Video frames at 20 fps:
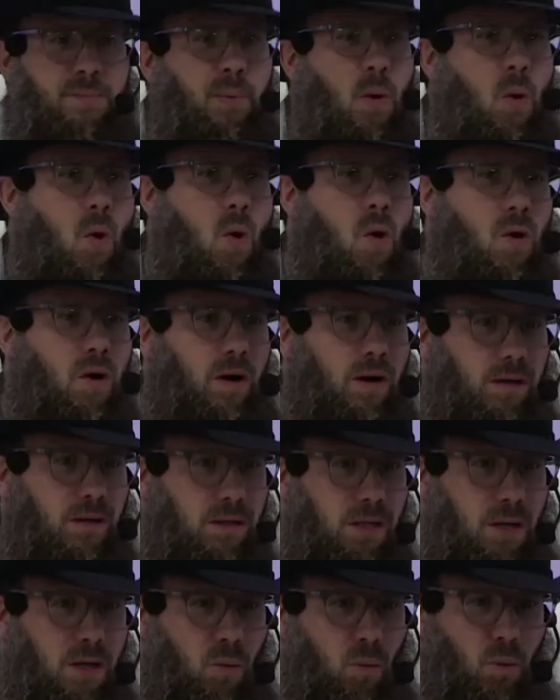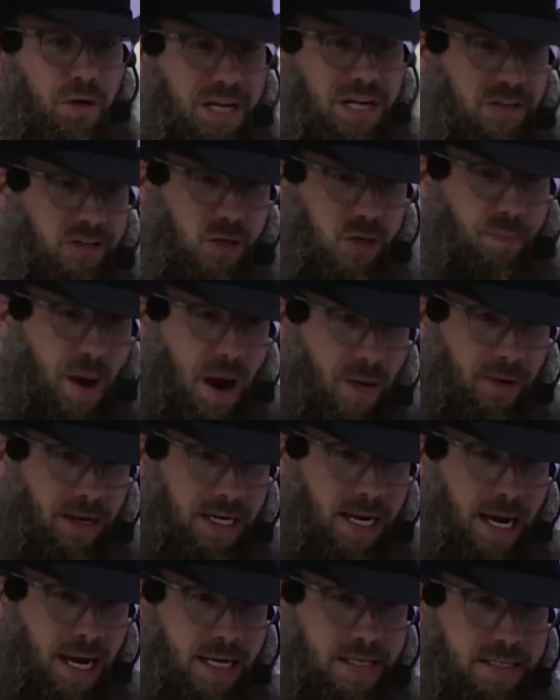poor would enter
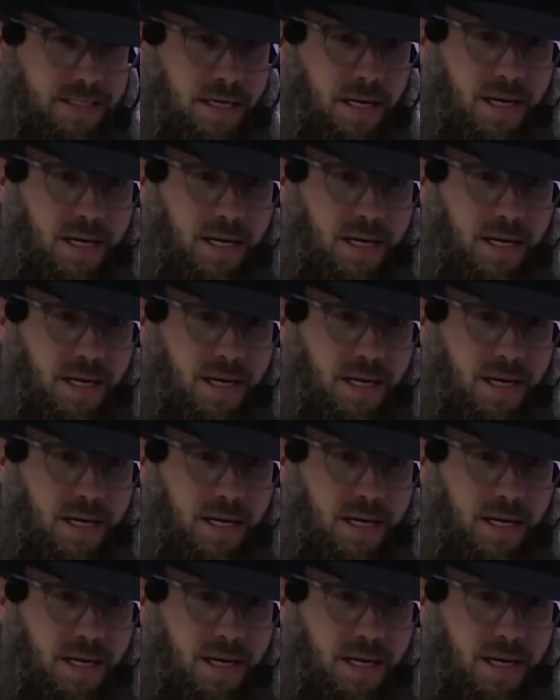paradise.